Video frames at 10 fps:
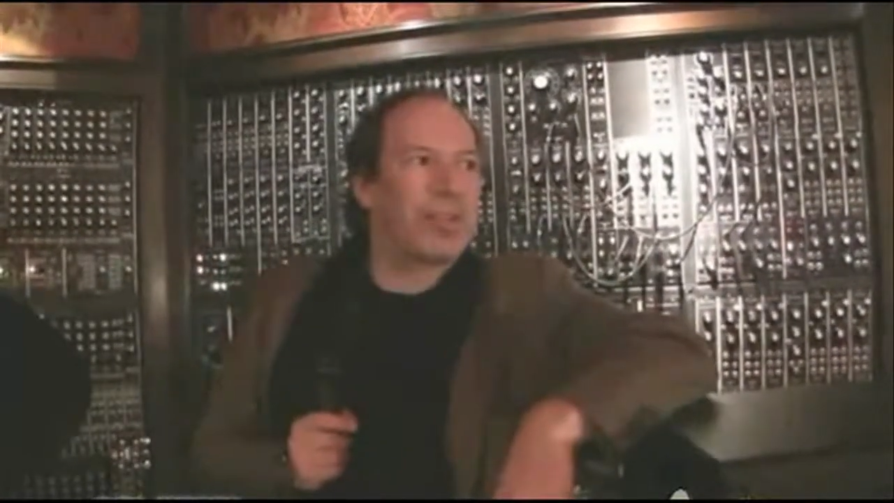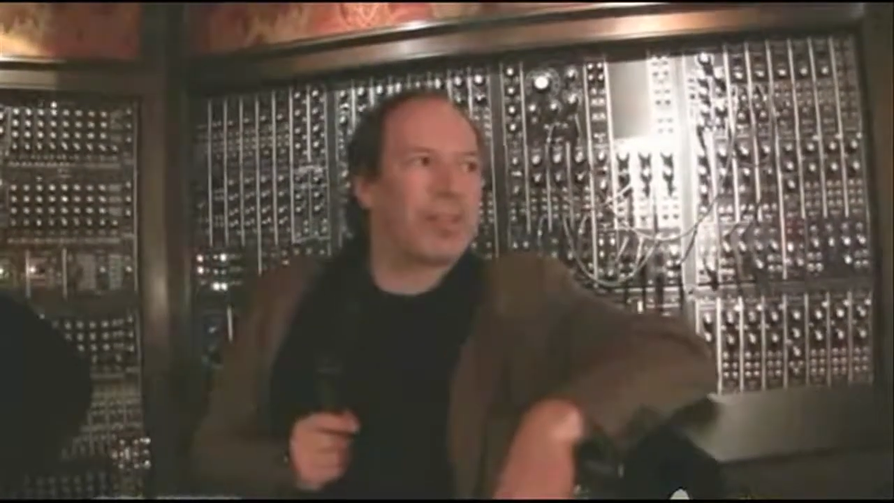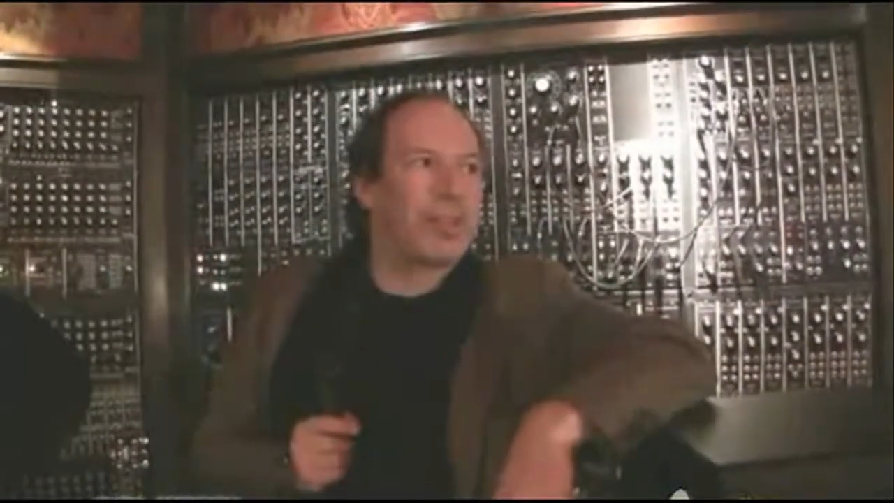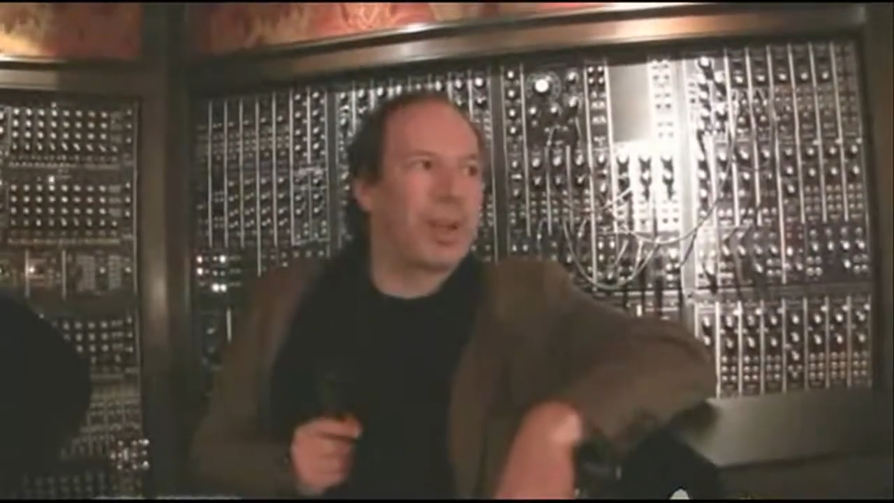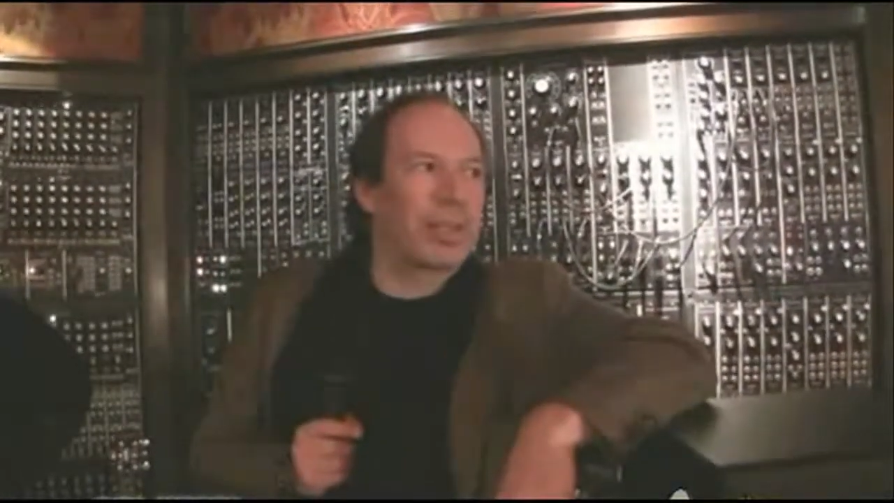
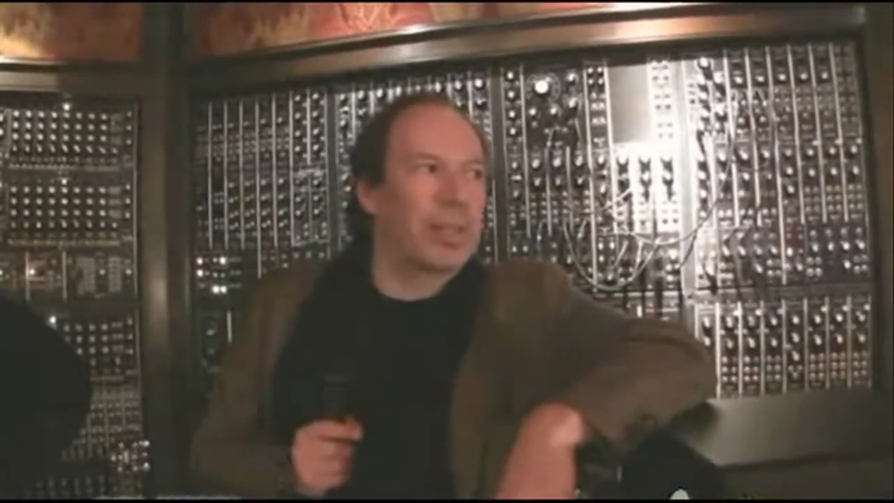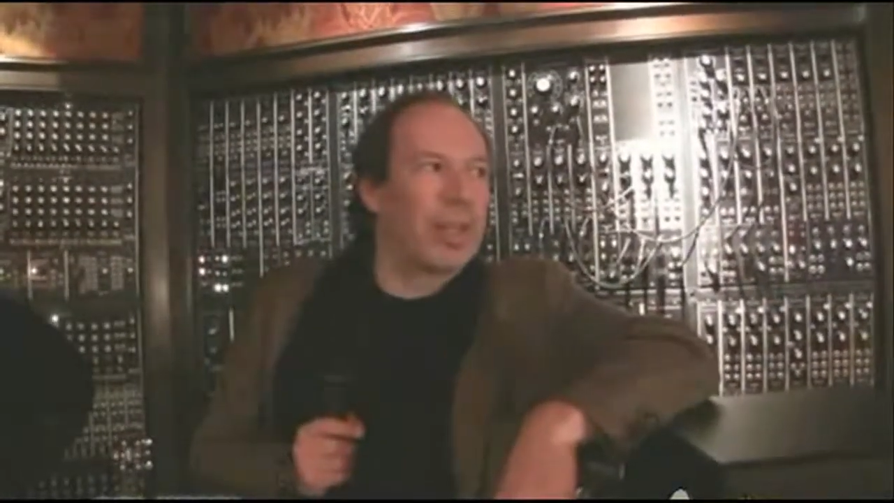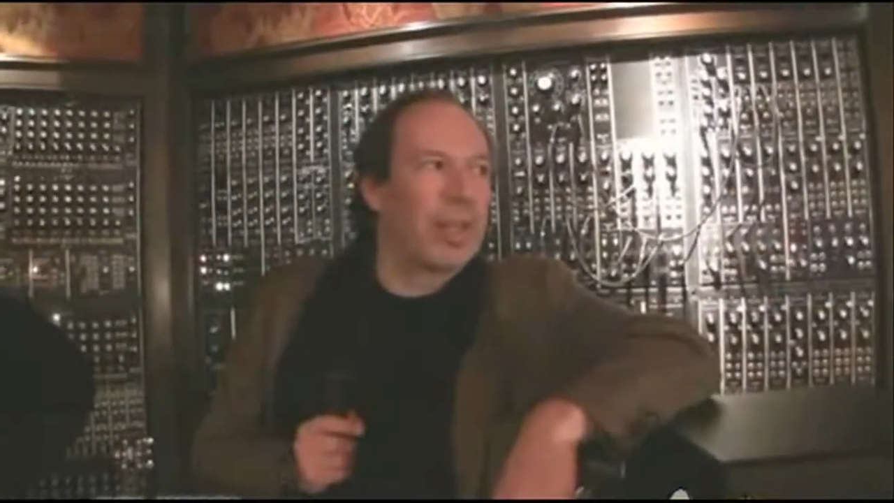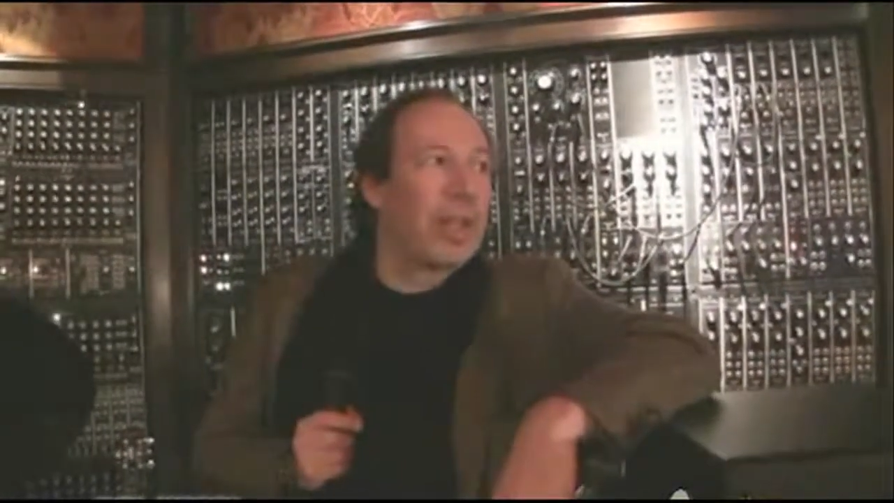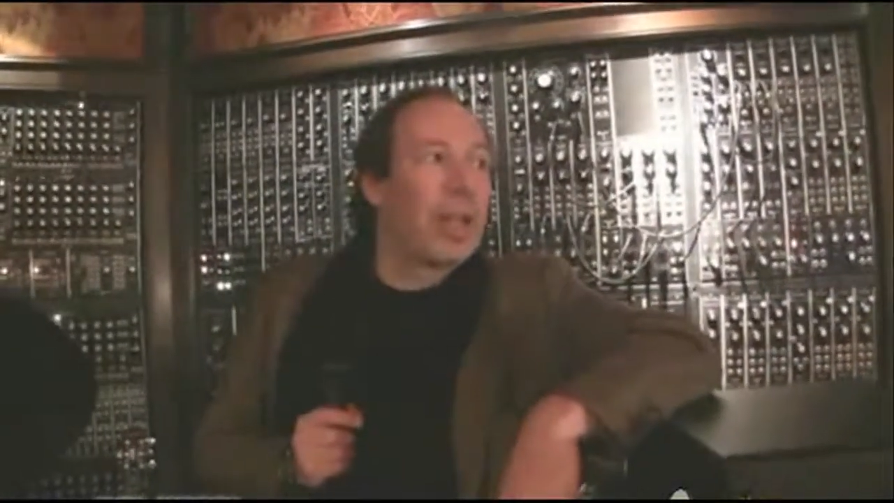struggle.
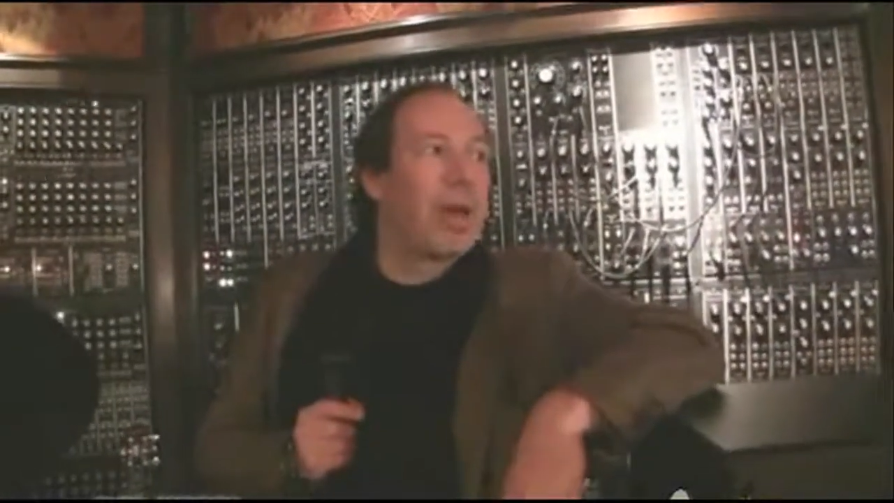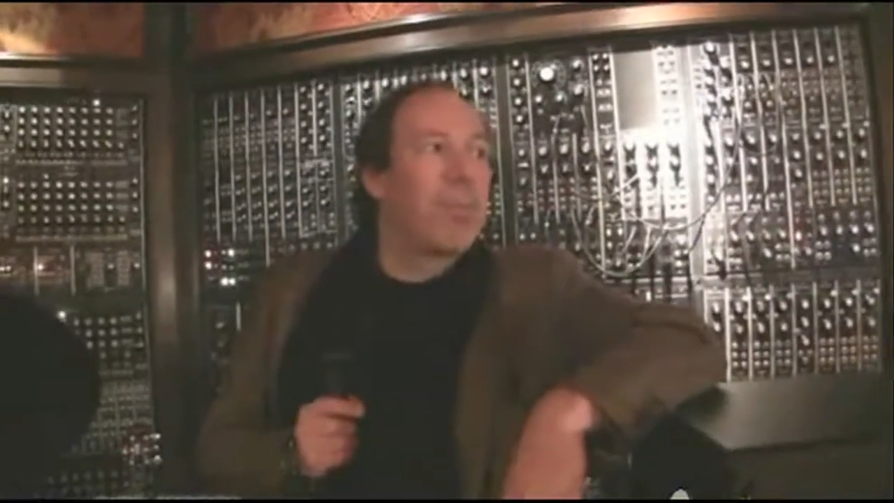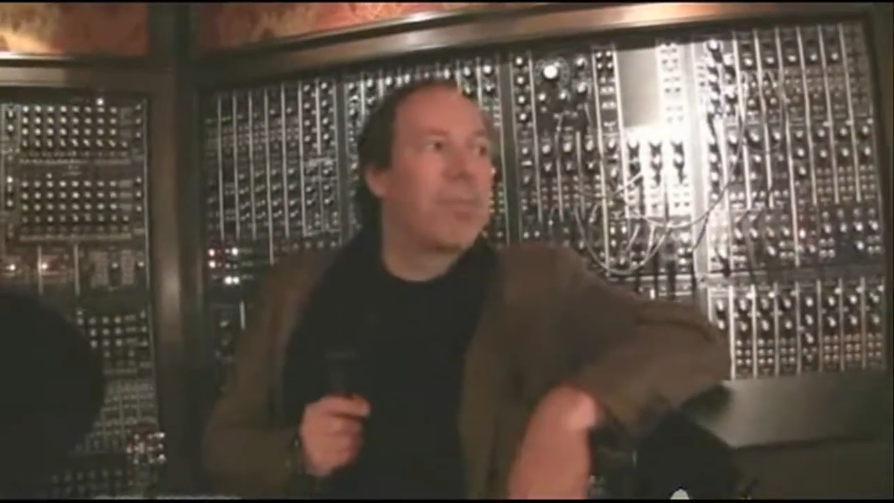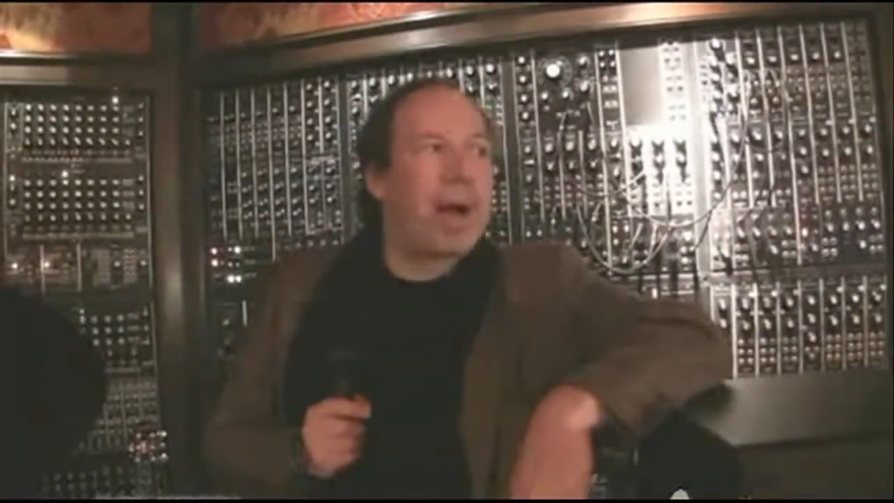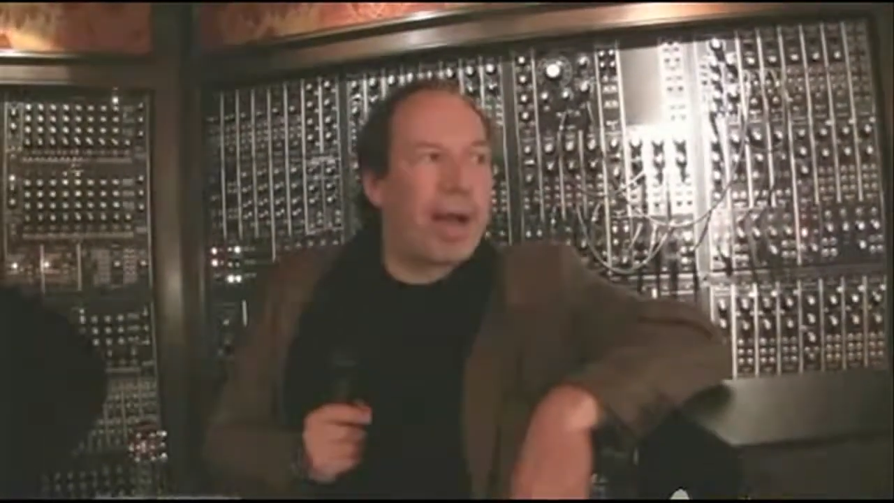
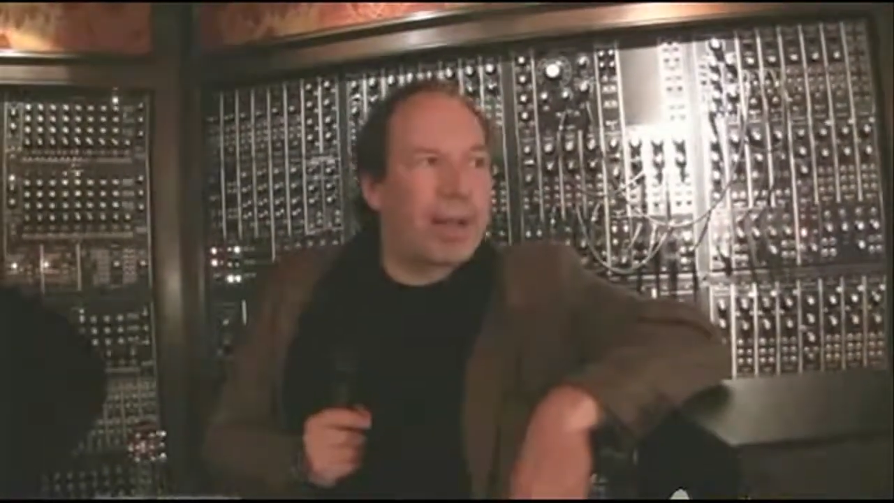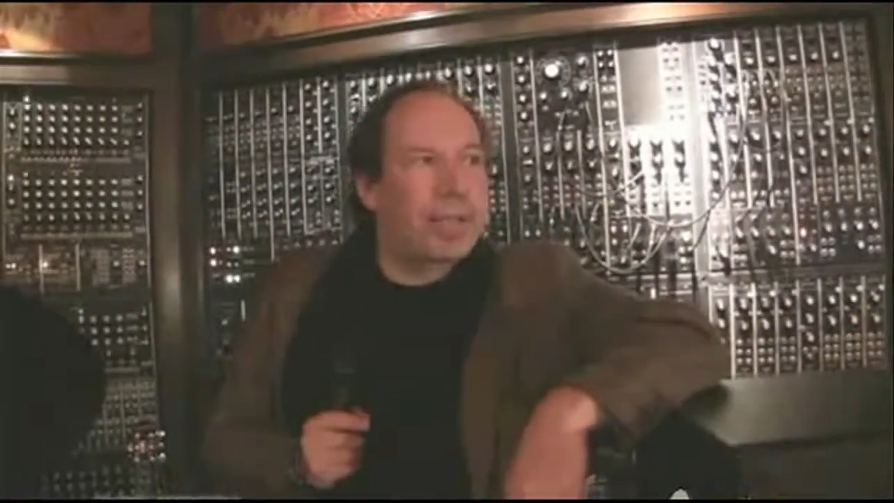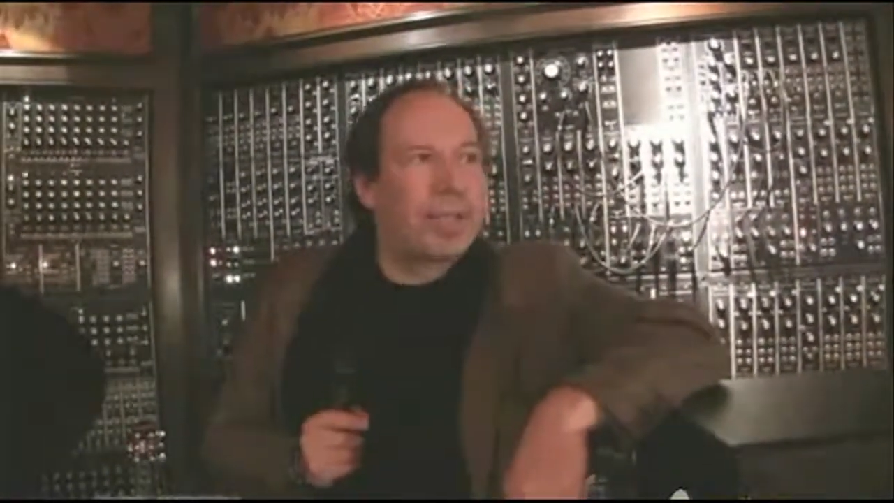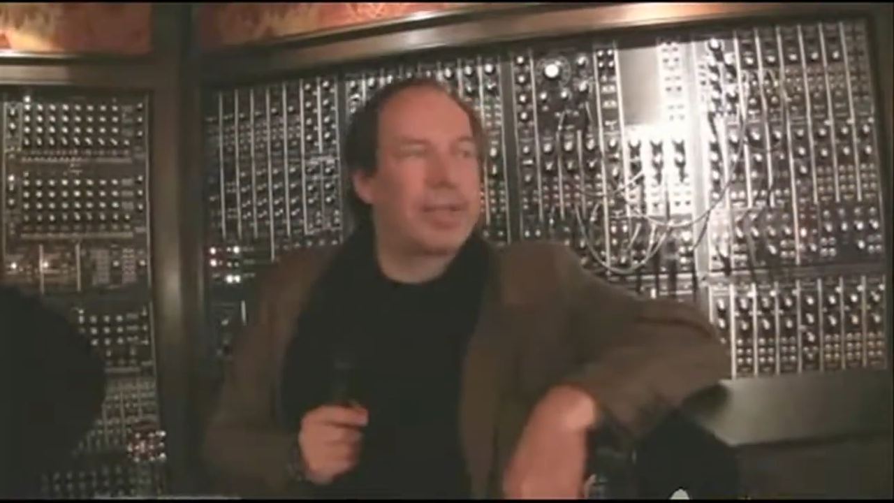But